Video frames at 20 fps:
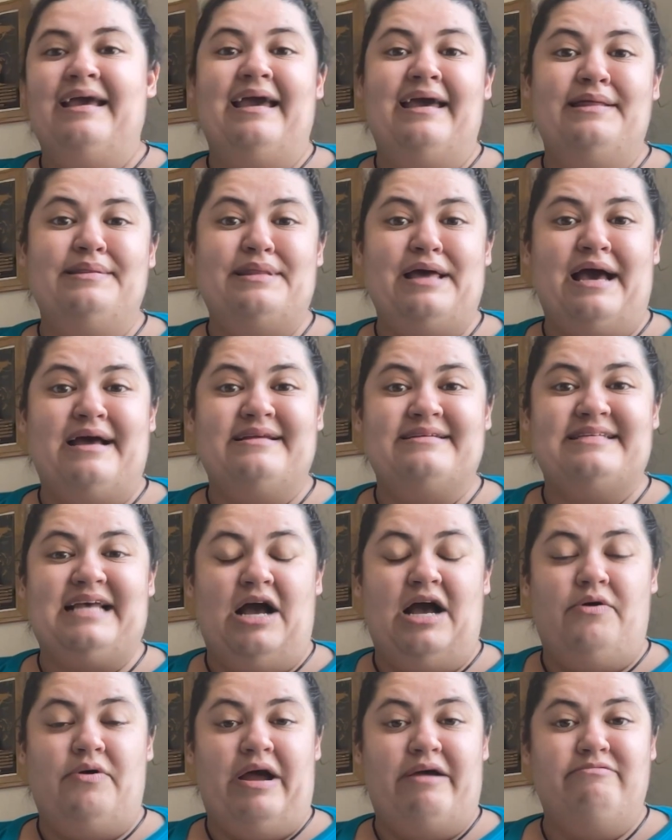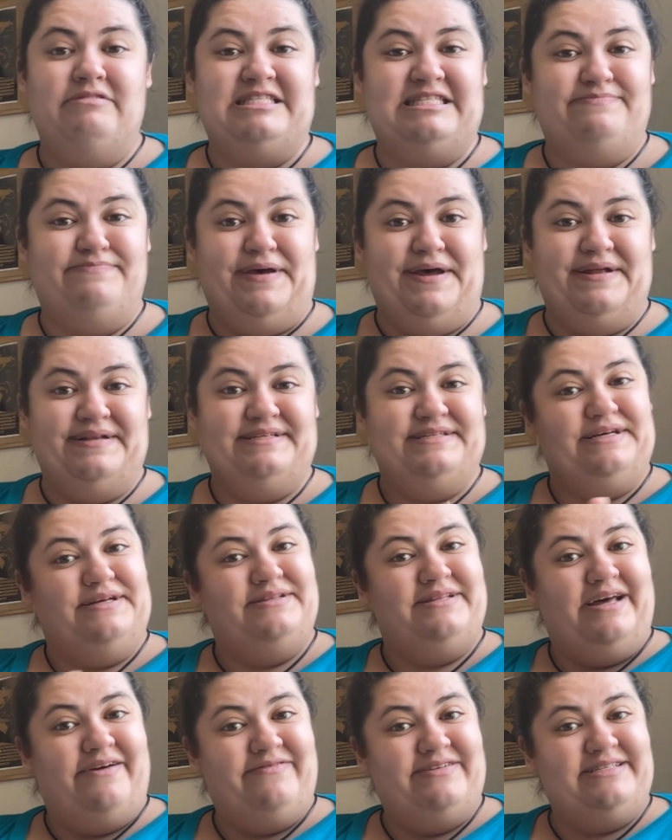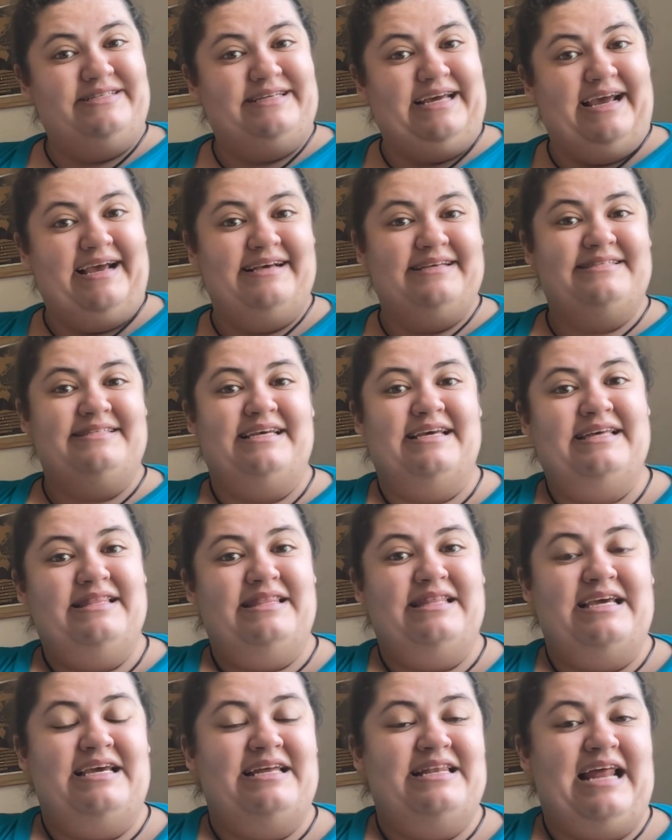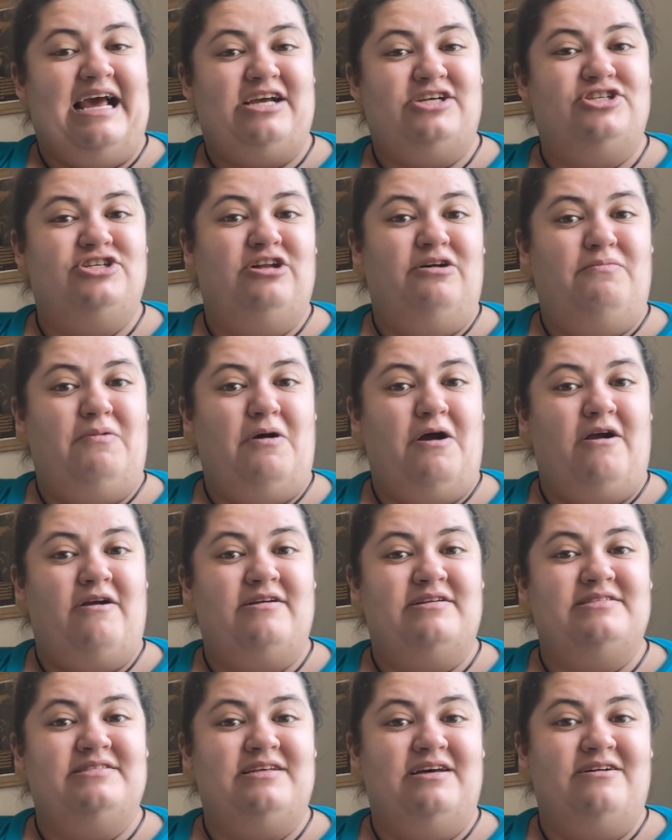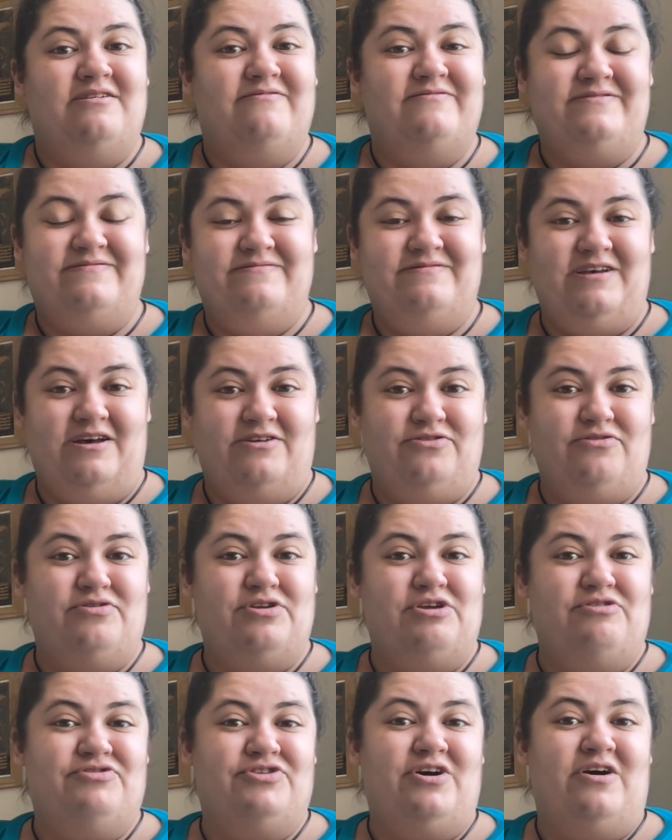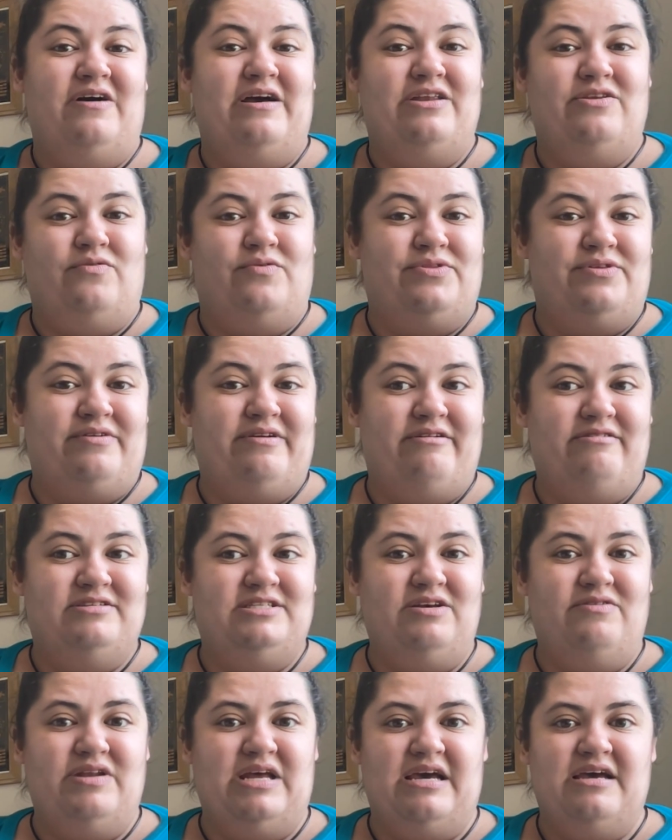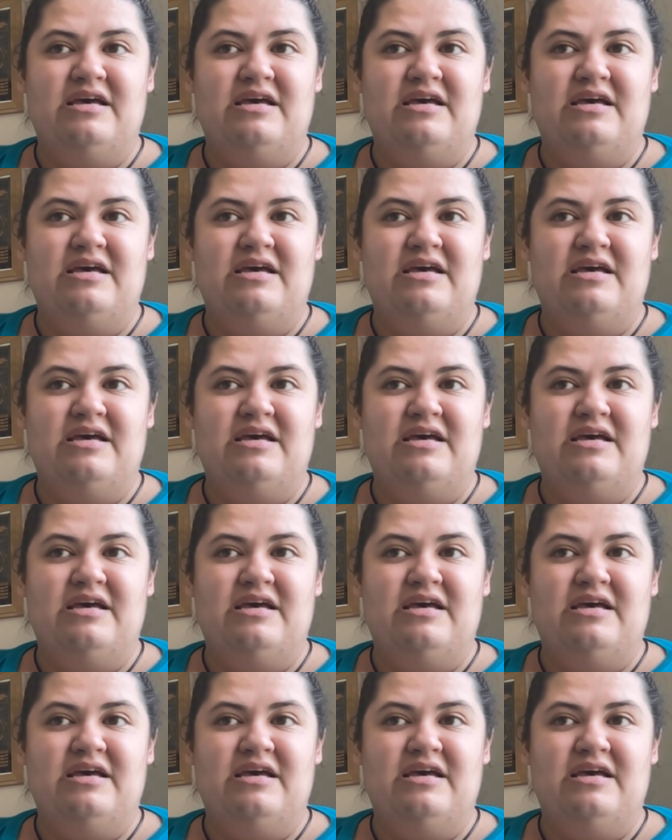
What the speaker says: And that is how I would spend 11 days in the national parks of southern Utah and northern Arizona.